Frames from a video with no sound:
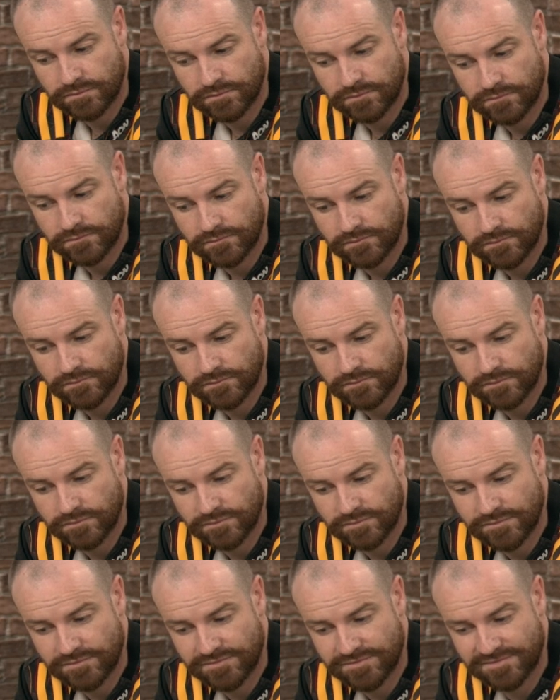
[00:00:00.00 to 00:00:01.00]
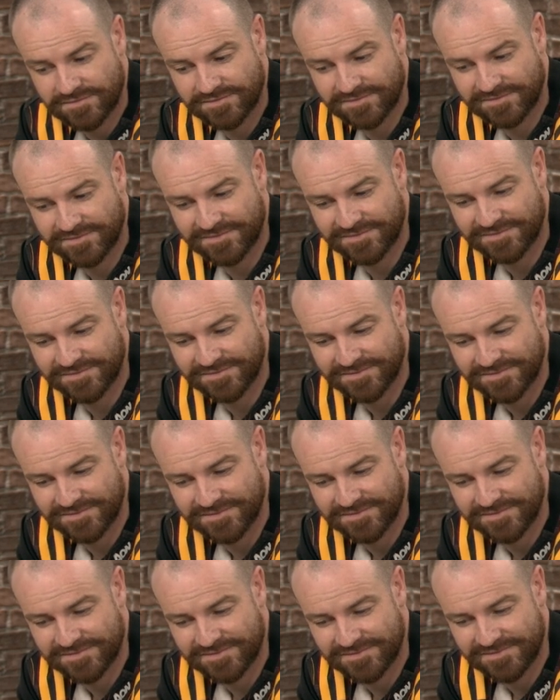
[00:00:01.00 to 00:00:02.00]

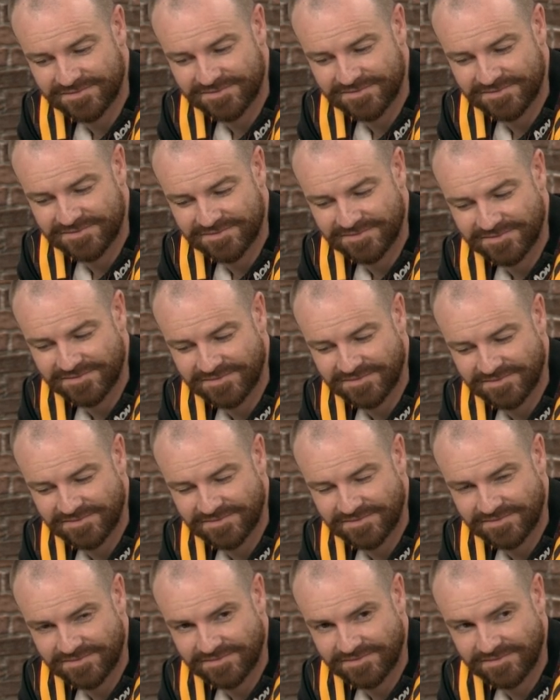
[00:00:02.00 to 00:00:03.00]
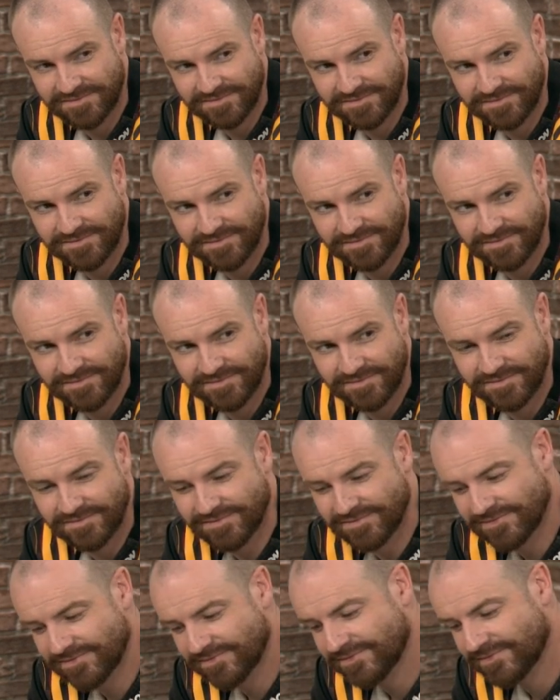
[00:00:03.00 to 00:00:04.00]

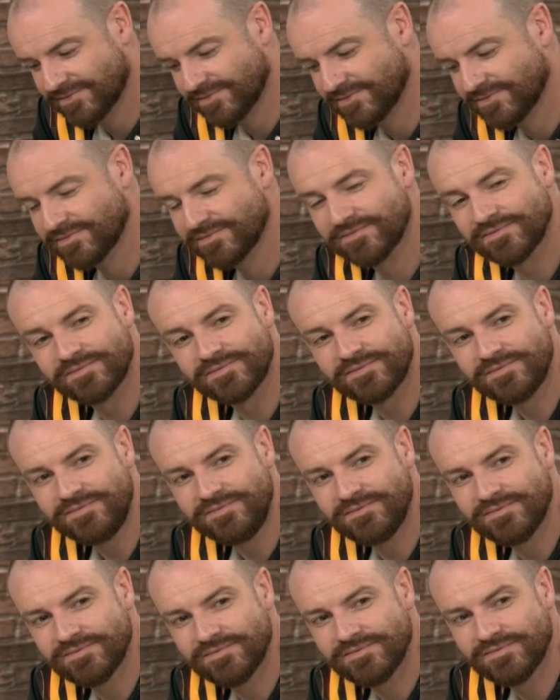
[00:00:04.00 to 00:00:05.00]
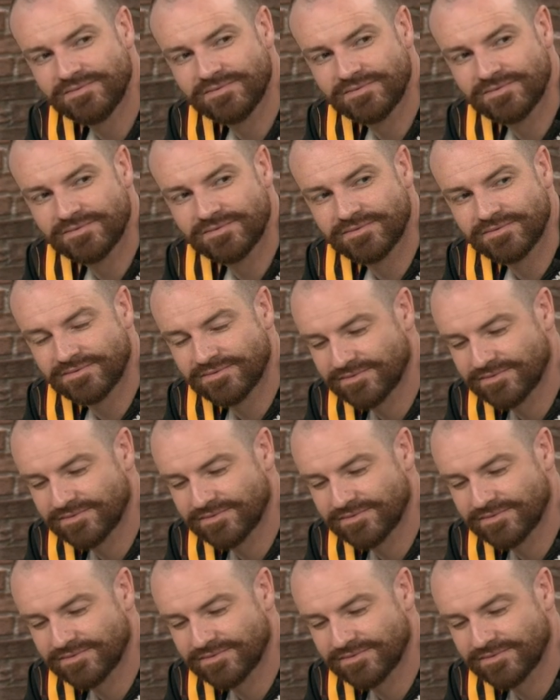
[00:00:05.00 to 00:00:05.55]
This person isn't speaking.